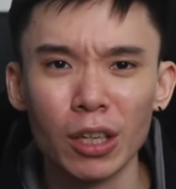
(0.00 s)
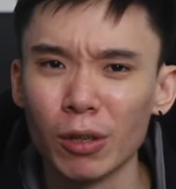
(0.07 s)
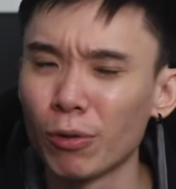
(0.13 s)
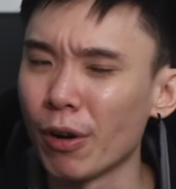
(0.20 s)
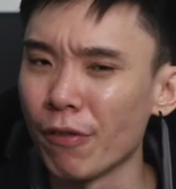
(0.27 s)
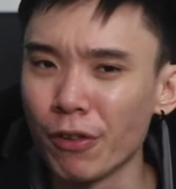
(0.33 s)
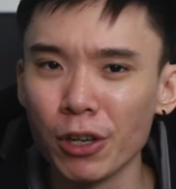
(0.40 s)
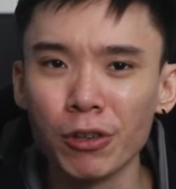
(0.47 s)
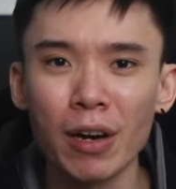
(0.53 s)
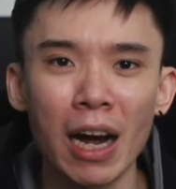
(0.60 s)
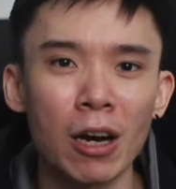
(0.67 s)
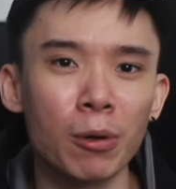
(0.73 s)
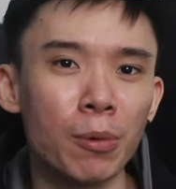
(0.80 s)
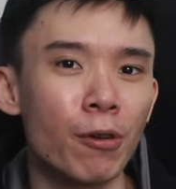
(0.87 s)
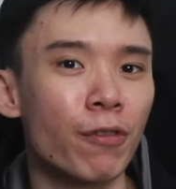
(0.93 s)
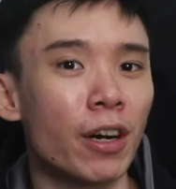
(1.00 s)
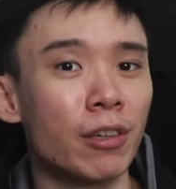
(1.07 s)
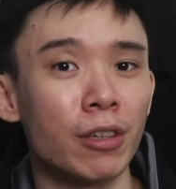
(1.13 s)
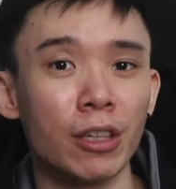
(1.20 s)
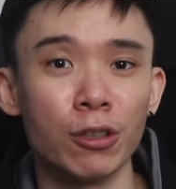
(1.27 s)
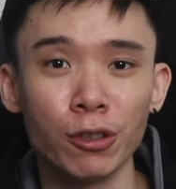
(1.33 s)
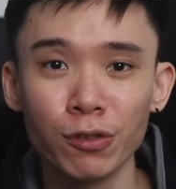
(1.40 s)
review. I hope you
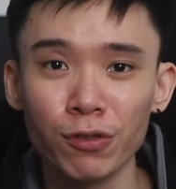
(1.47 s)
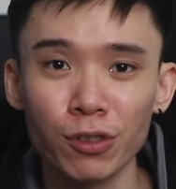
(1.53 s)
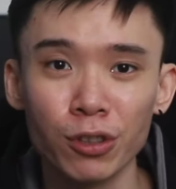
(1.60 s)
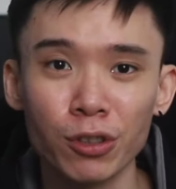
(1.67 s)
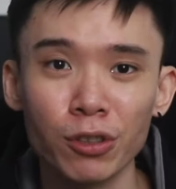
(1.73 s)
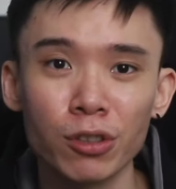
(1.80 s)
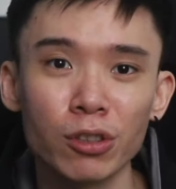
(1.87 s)
found it useful.